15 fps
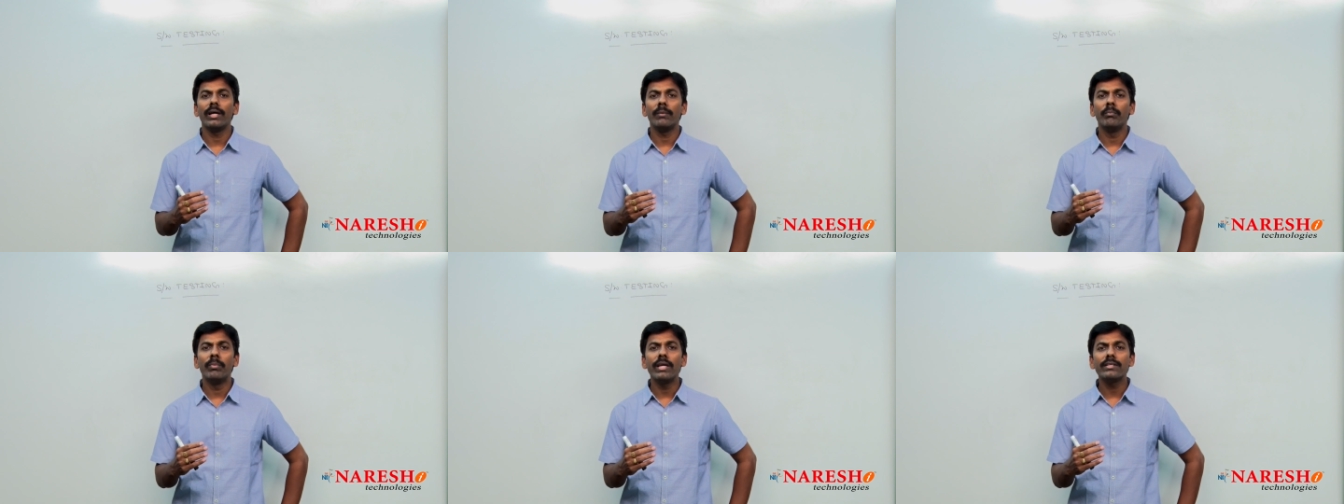
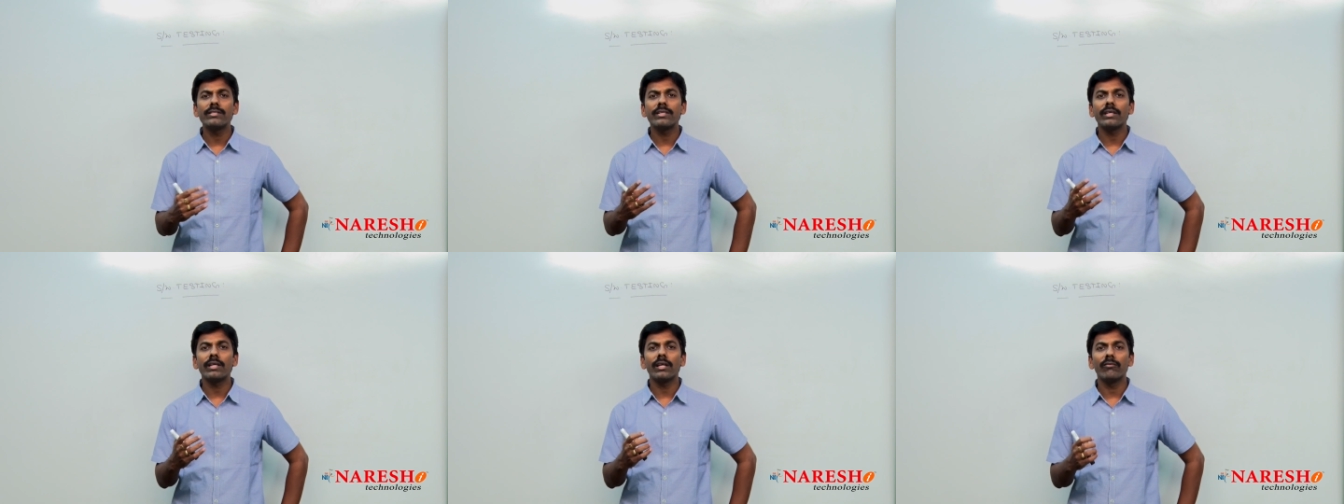a
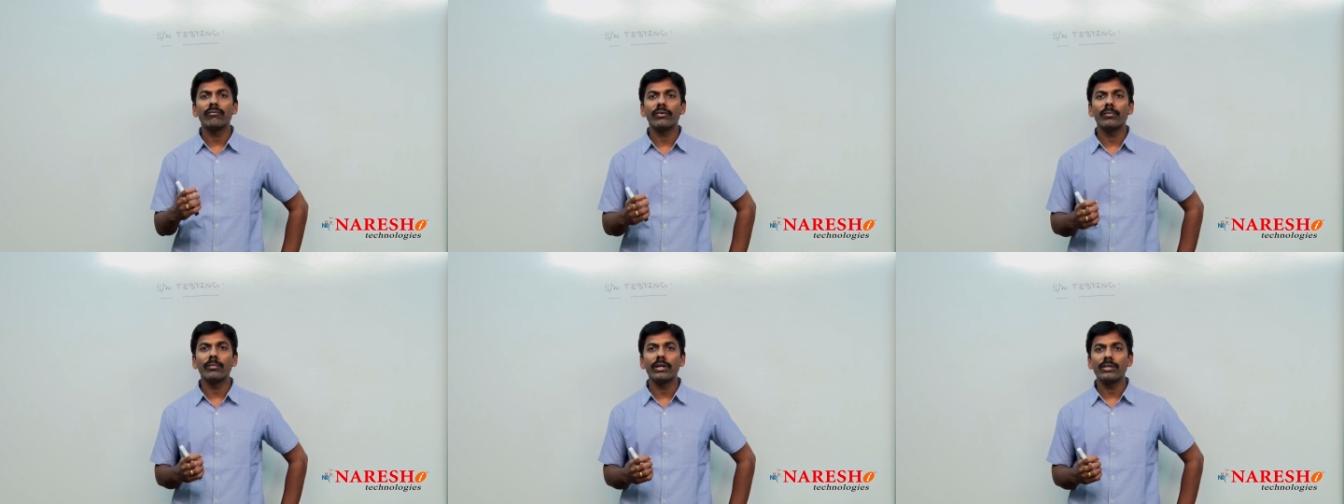basic
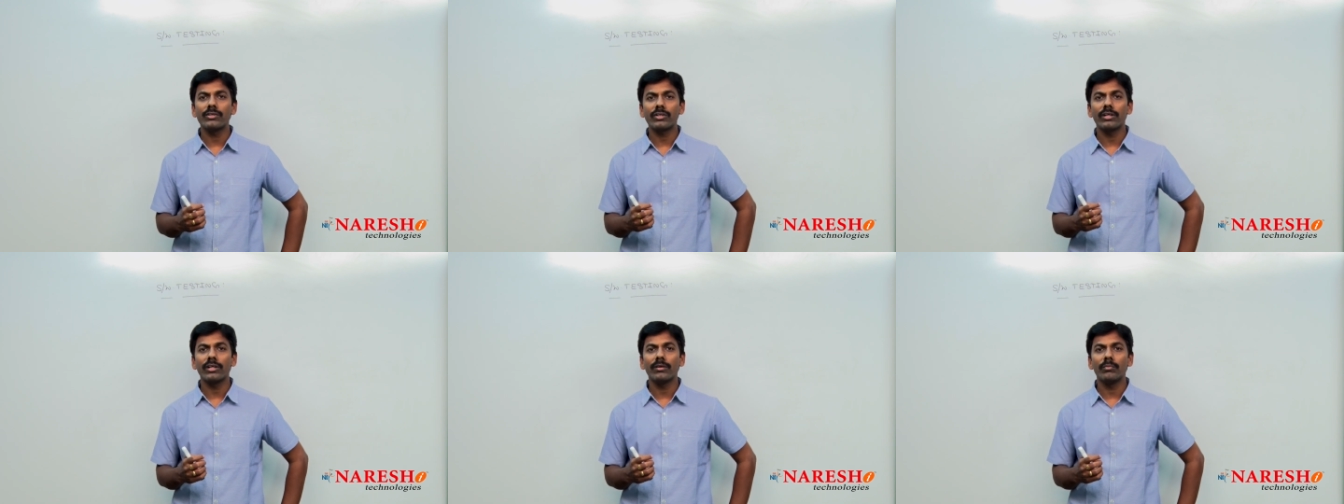
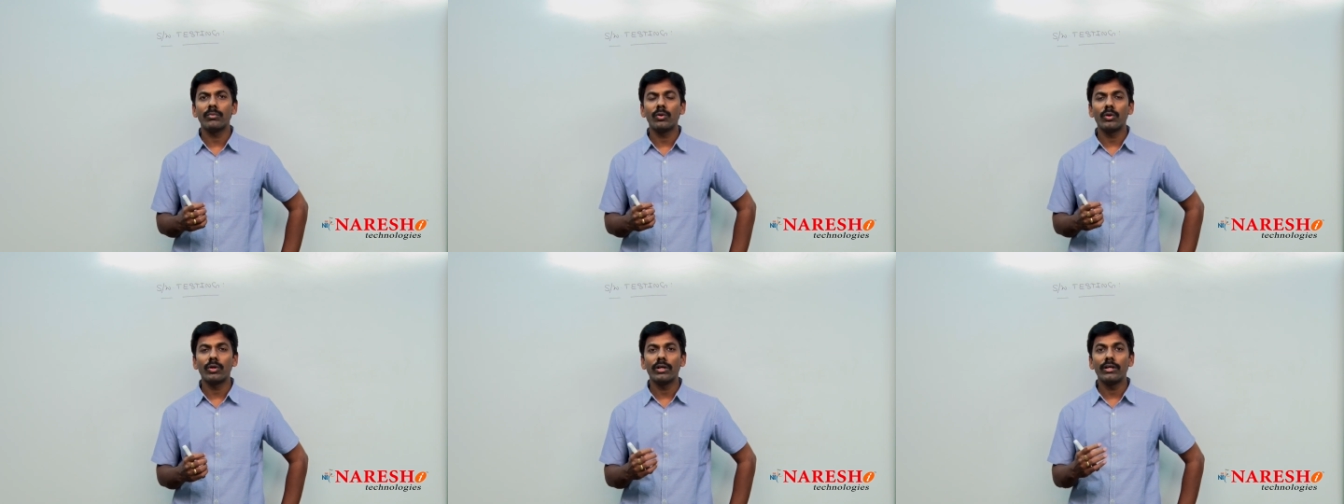information
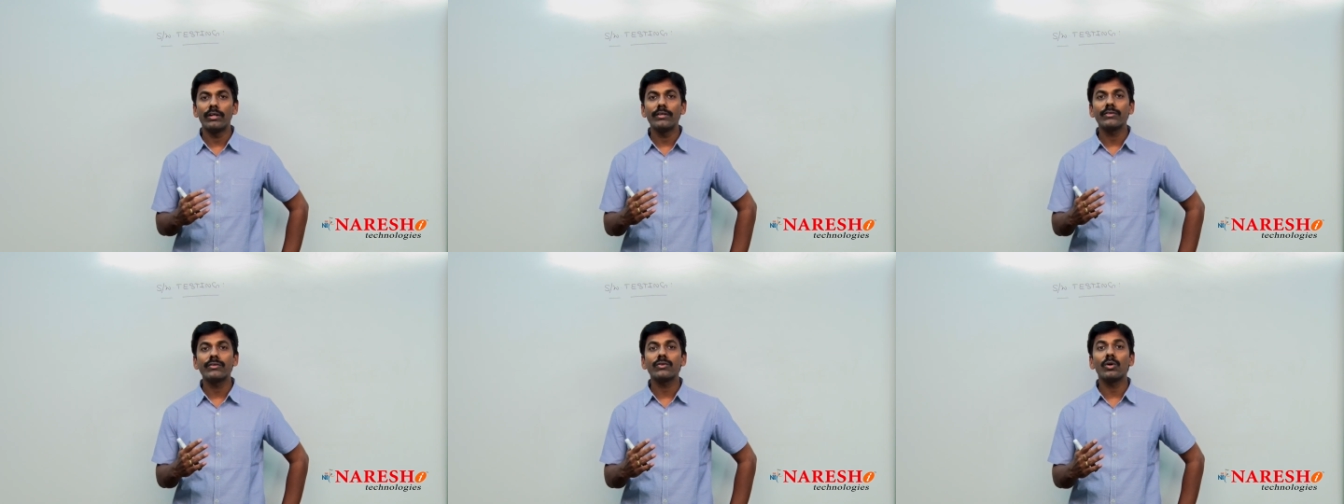about
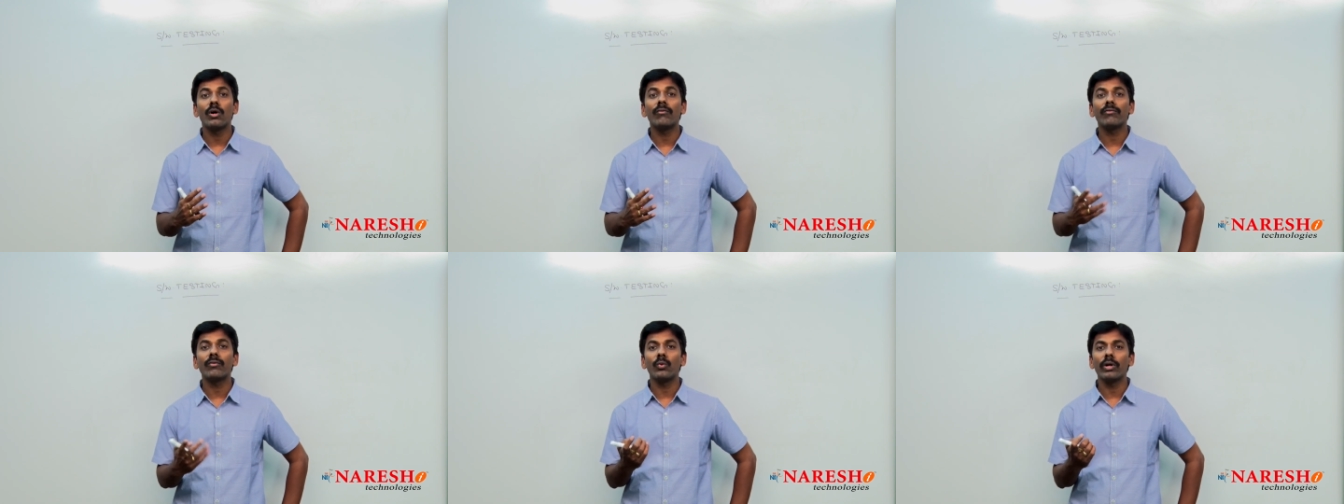
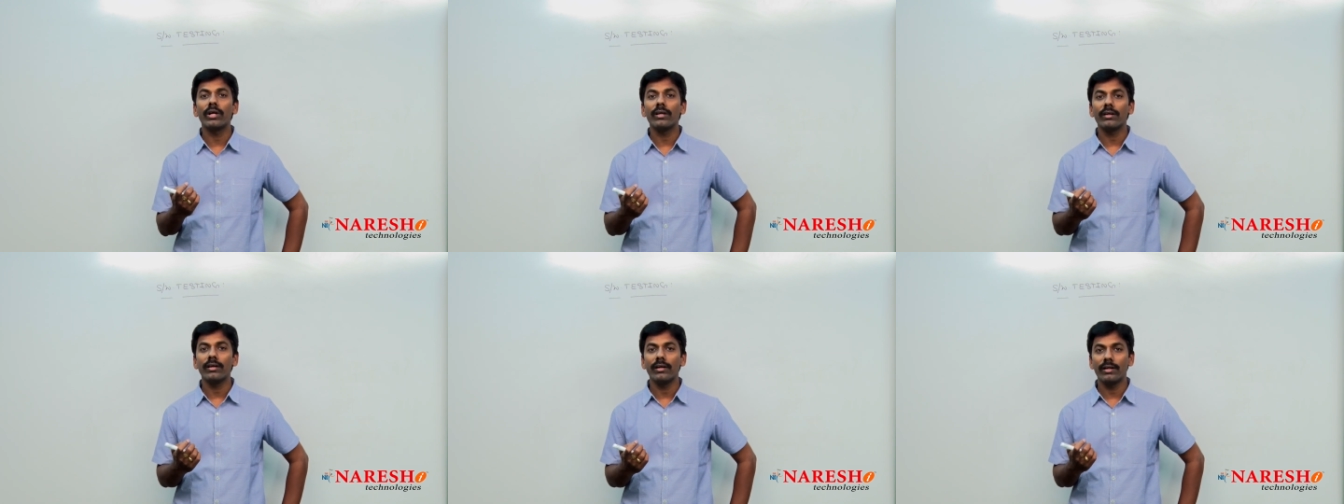
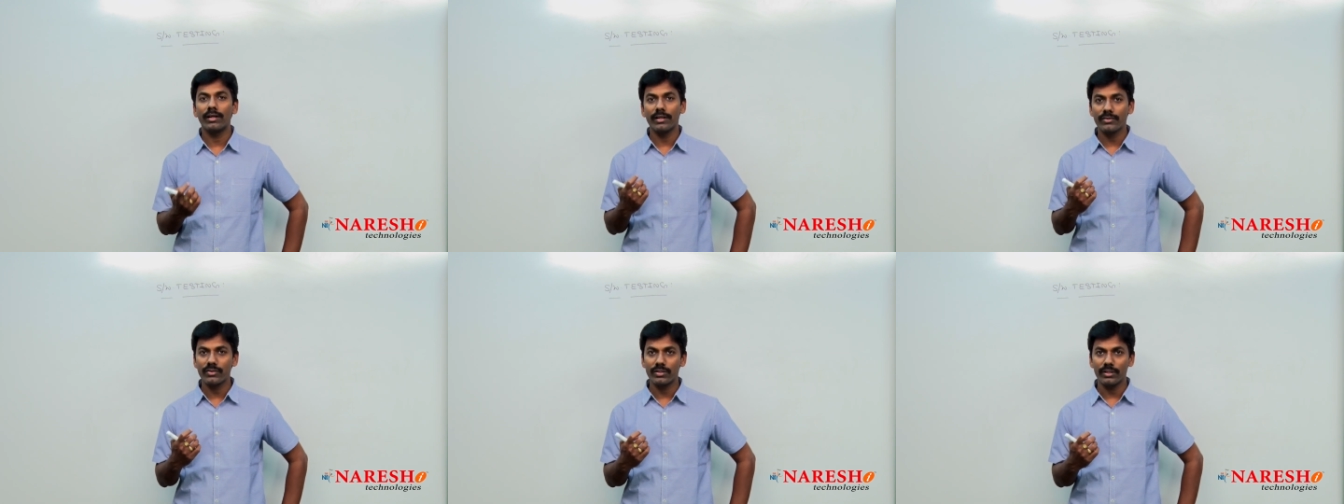software
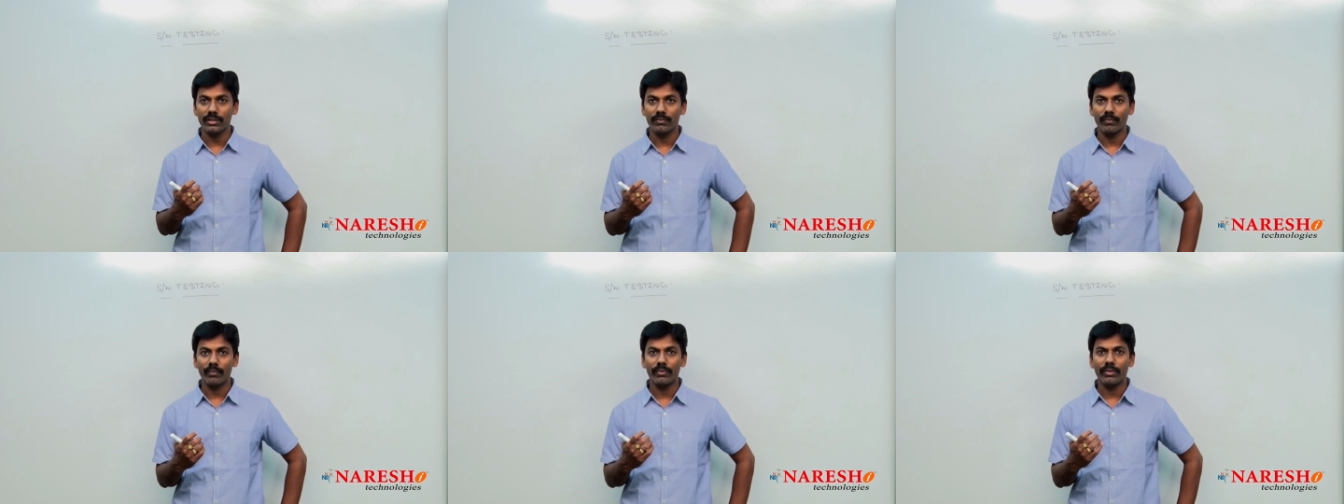testing.